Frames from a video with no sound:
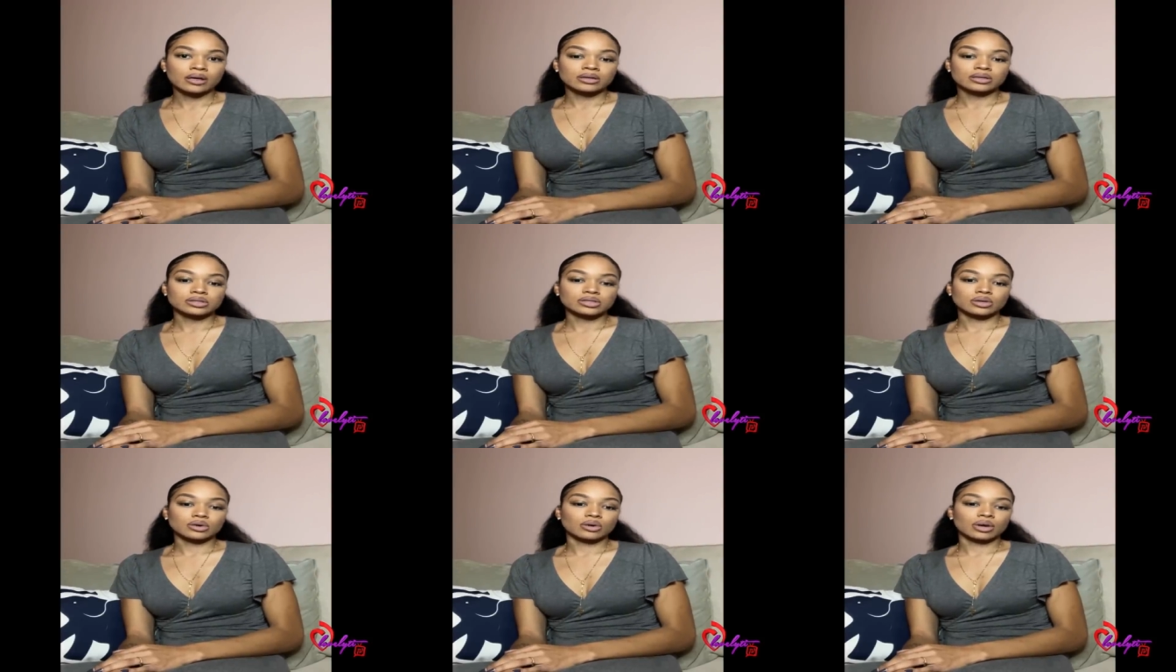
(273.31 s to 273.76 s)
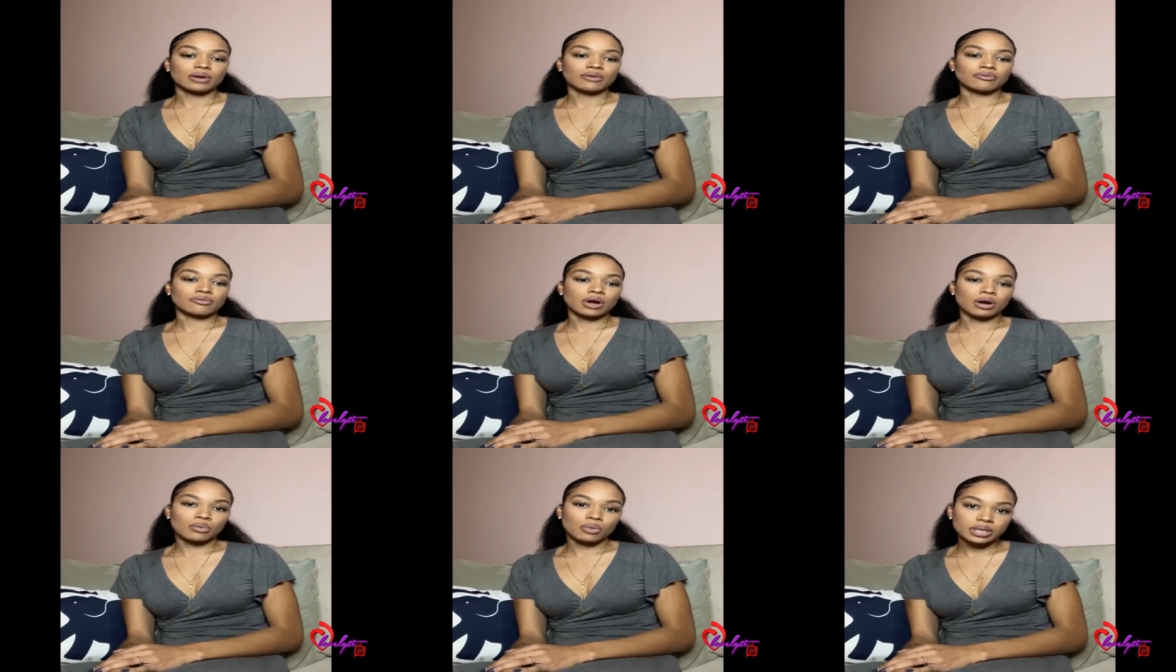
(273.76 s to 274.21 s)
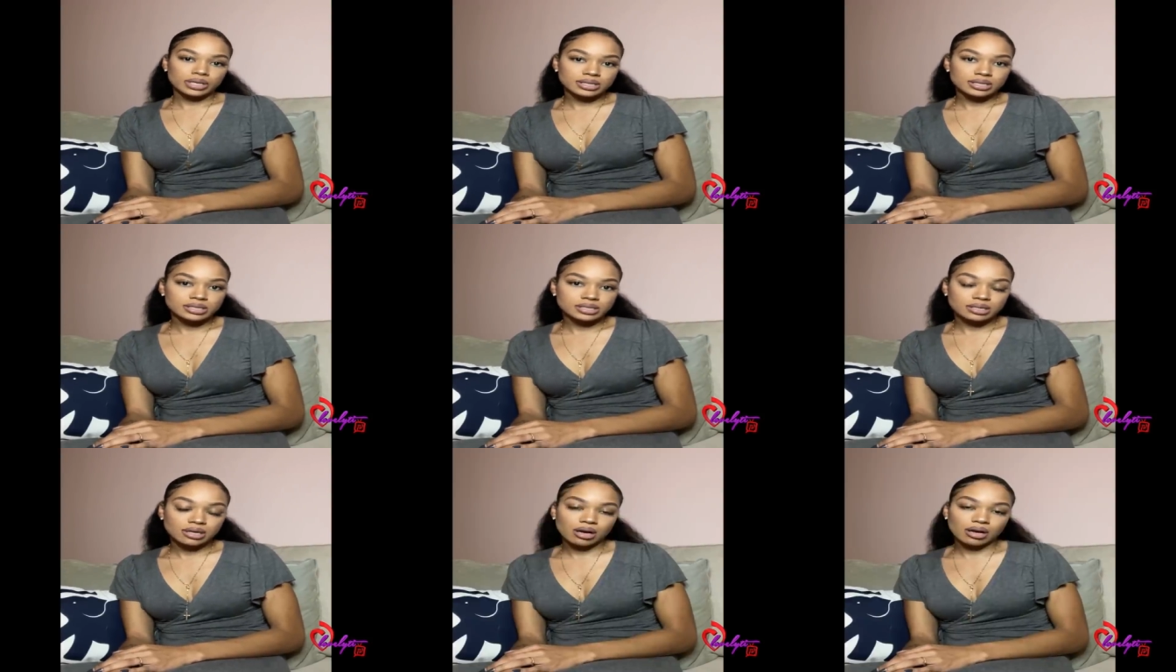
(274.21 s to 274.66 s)
So I wanted
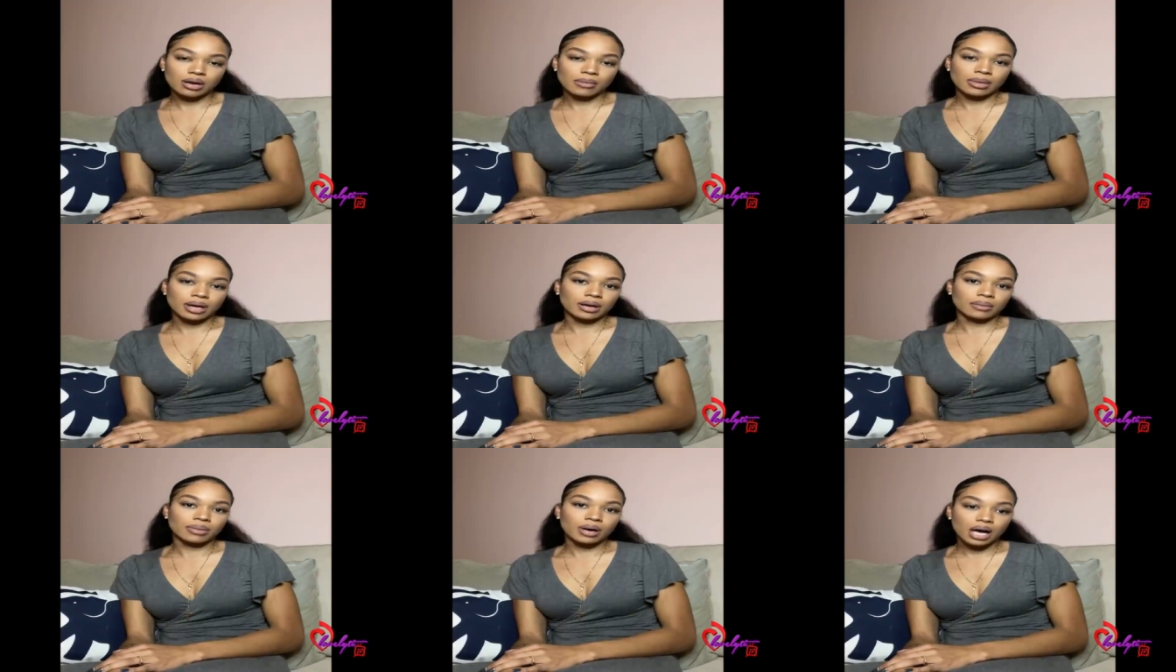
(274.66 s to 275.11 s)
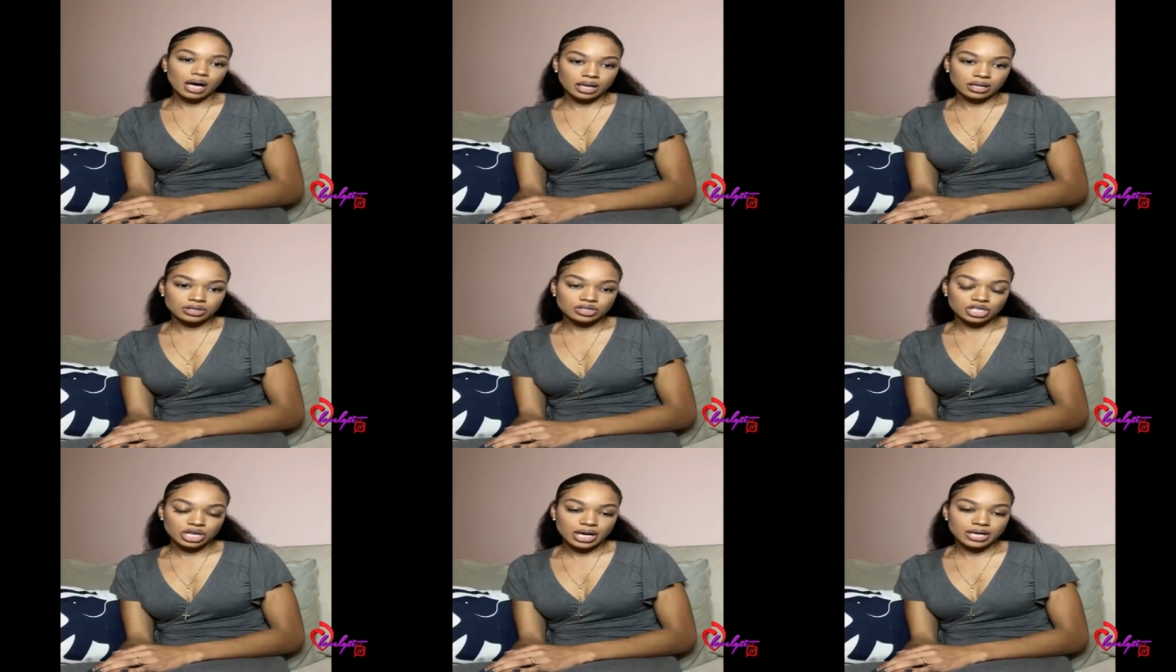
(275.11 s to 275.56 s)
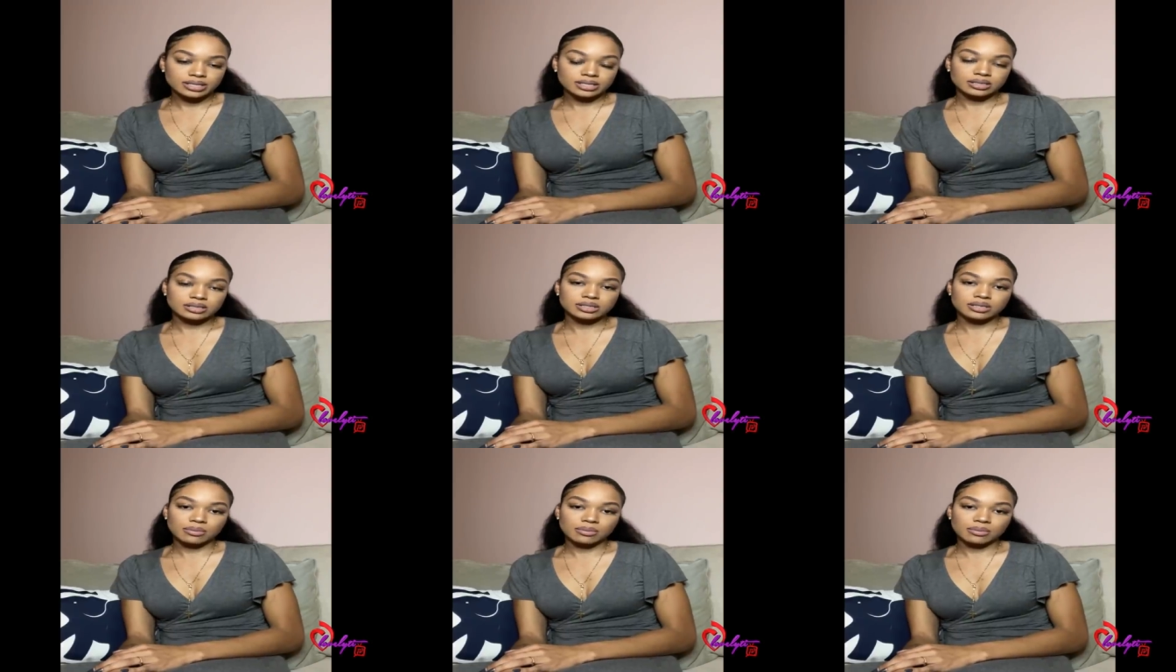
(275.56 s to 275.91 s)
to start out by apologizing